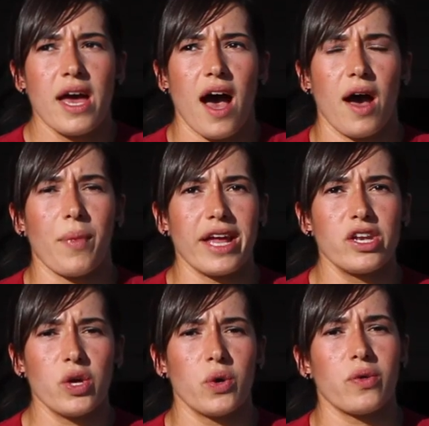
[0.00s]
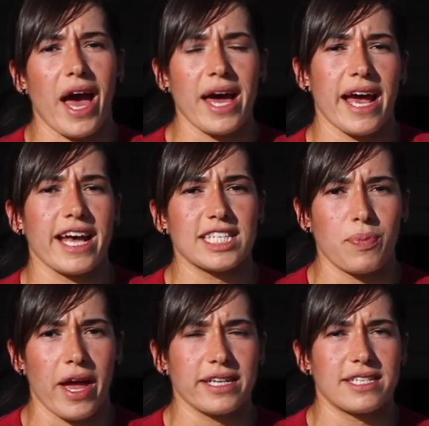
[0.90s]
I knew that
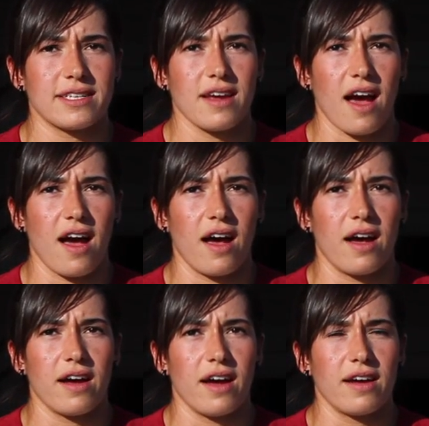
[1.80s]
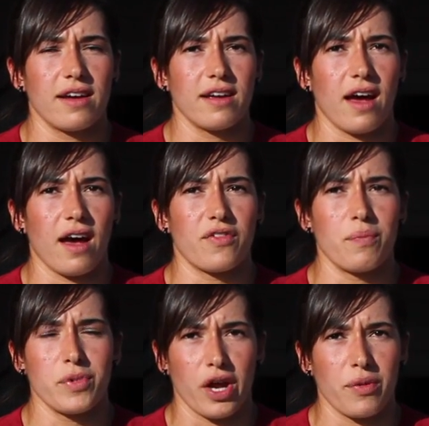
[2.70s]
aspect of
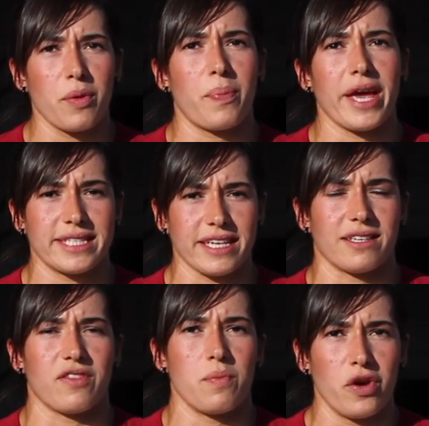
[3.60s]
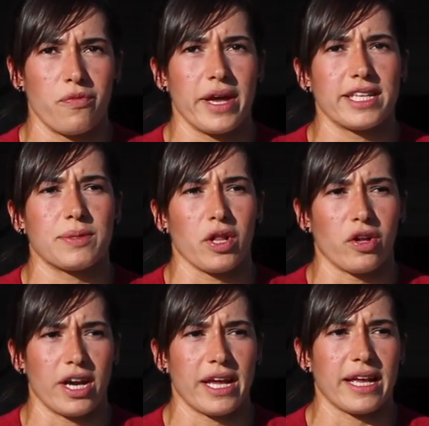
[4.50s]
the basics of the movements, but
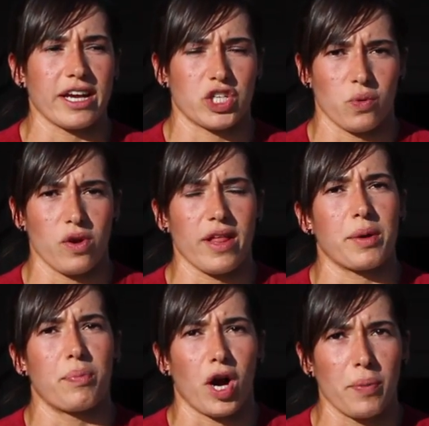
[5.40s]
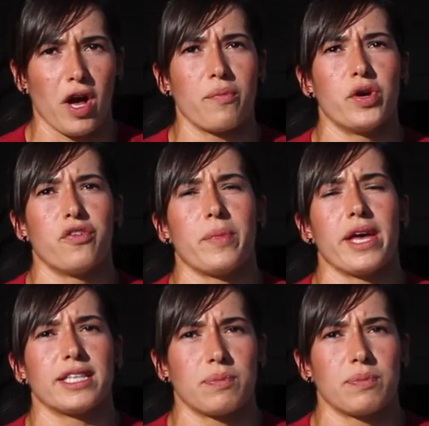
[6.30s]
learning actual barbell movements,